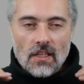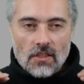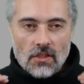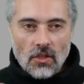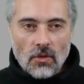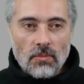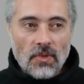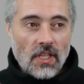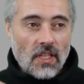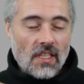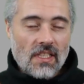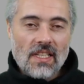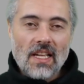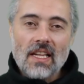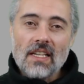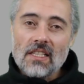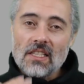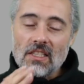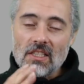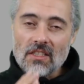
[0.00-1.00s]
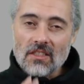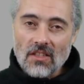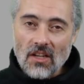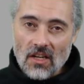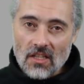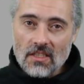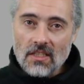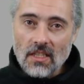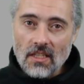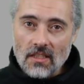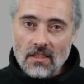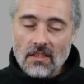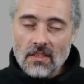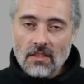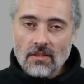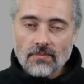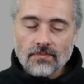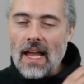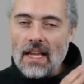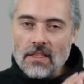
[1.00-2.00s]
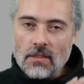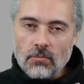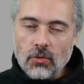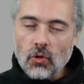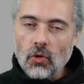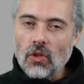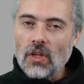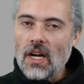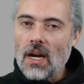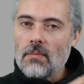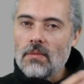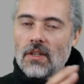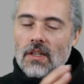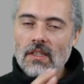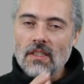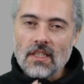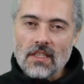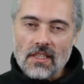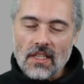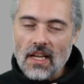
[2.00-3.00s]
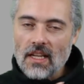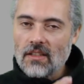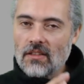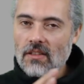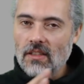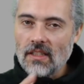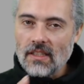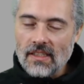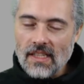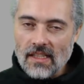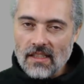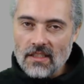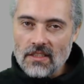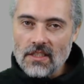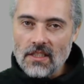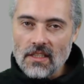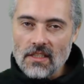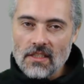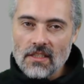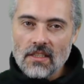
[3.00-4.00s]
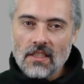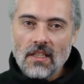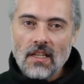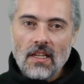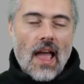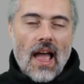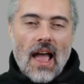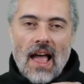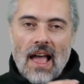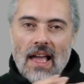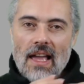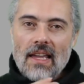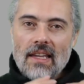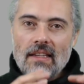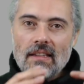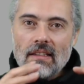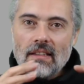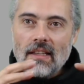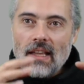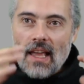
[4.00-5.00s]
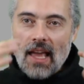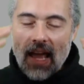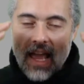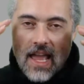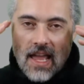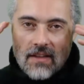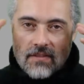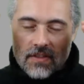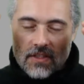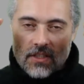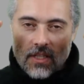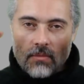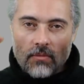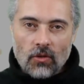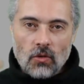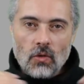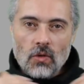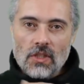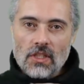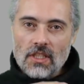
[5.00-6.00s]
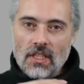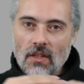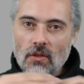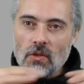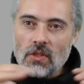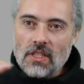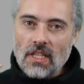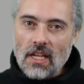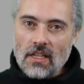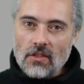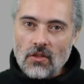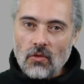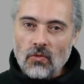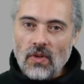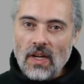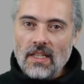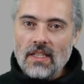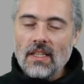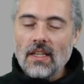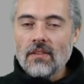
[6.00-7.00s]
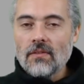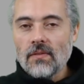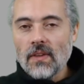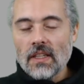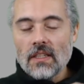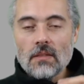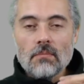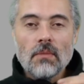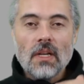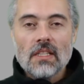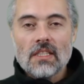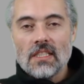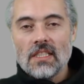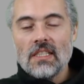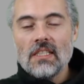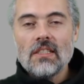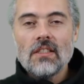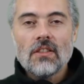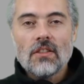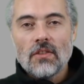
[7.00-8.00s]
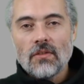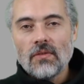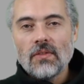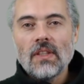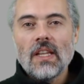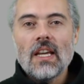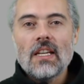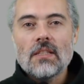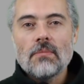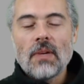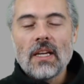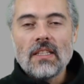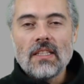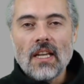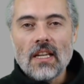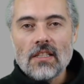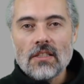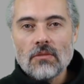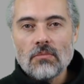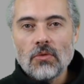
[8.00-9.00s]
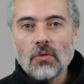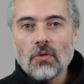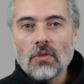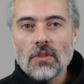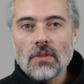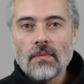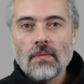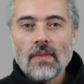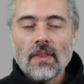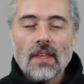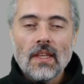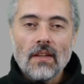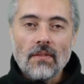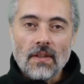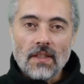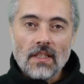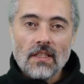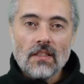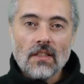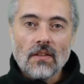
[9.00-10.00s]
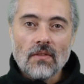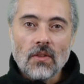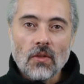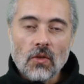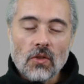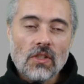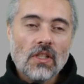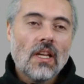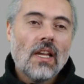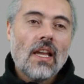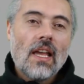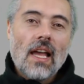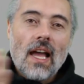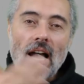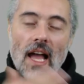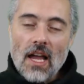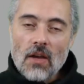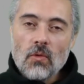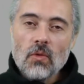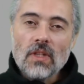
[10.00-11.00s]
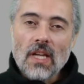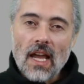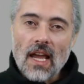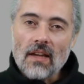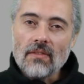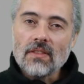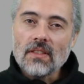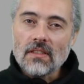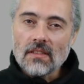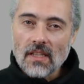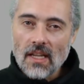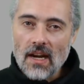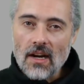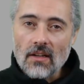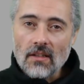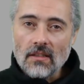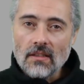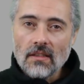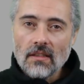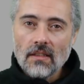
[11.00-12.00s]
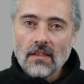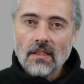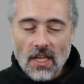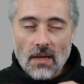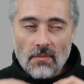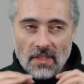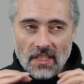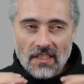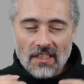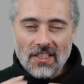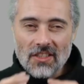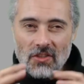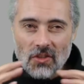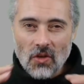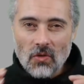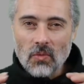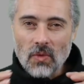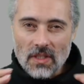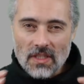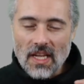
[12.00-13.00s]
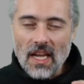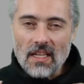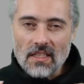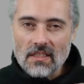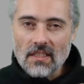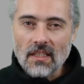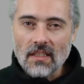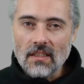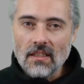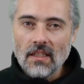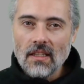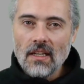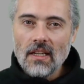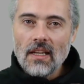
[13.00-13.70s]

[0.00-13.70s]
So because I started as a programmer and designer and analysis, I have some of those skill sets already and find it much easier to flex my test approach. If I didn't have those, I would have to learn. Coming into software testing